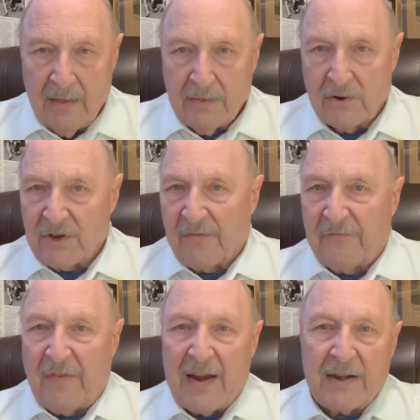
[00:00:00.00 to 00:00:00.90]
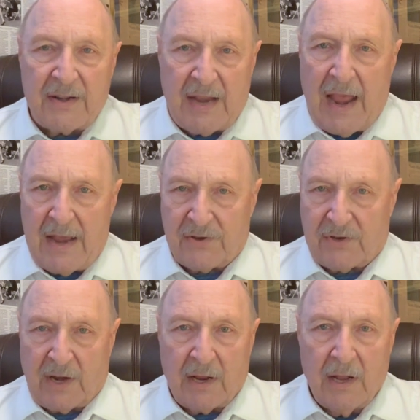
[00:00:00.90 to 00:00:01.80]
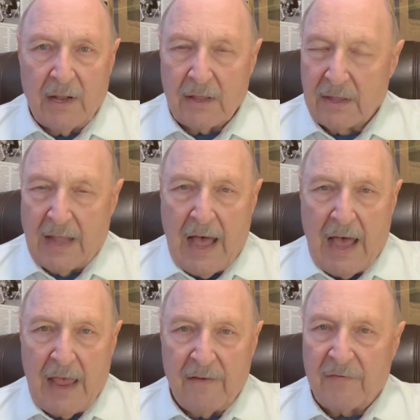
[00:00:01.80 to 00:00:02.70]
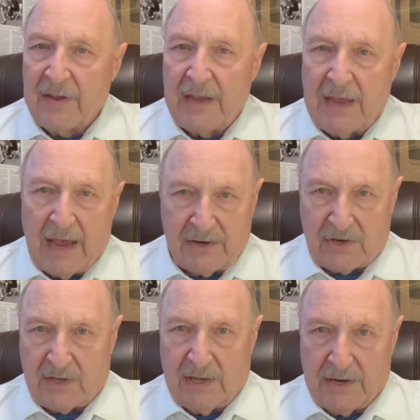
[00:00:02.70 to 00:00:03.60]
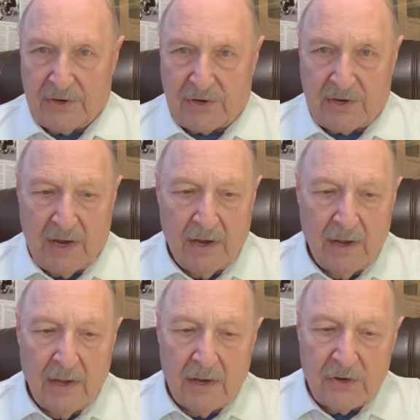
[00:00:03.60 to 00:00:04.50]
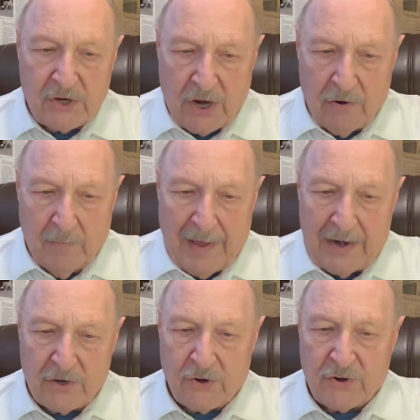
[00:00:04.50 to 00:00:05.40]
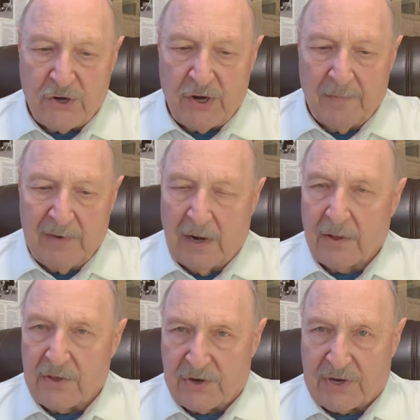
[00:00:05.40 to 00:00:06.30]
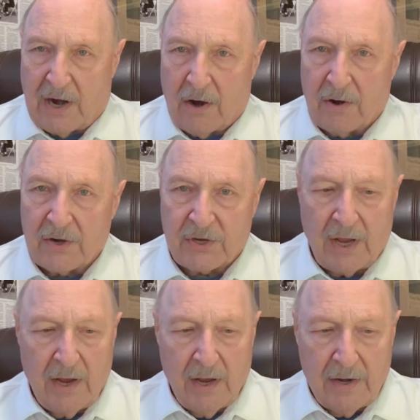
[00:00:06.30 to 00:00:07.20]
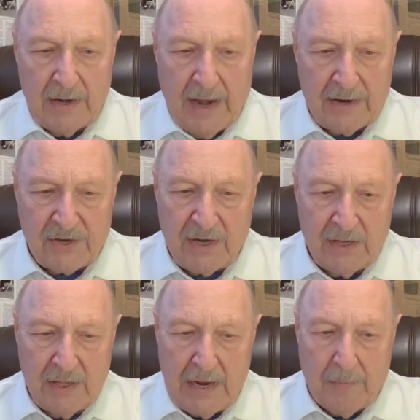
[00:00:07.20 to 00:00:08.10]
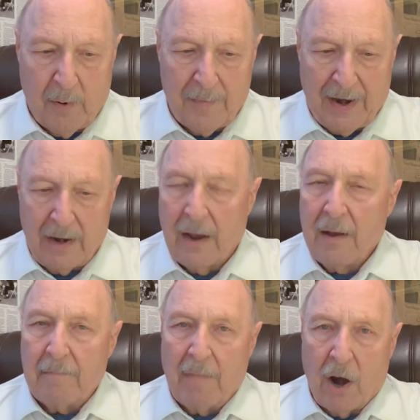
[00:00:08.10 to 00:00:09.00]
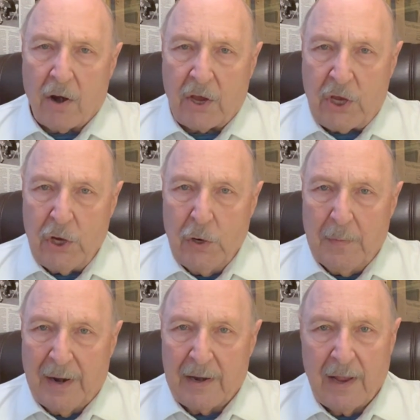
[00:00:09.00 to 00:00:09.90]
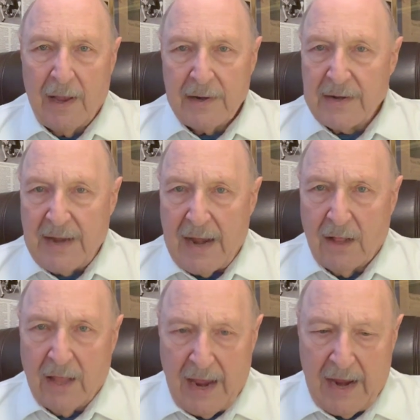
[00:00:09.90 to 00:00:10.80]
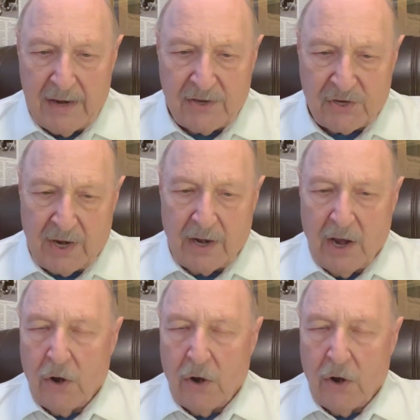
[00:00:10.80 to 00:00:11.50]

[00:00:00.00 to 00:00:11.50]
There's a fantastic live guest list. General Manager Jim Nill of the Stars, Nancy Lieberman, Mark Cuban, Dale Hansen,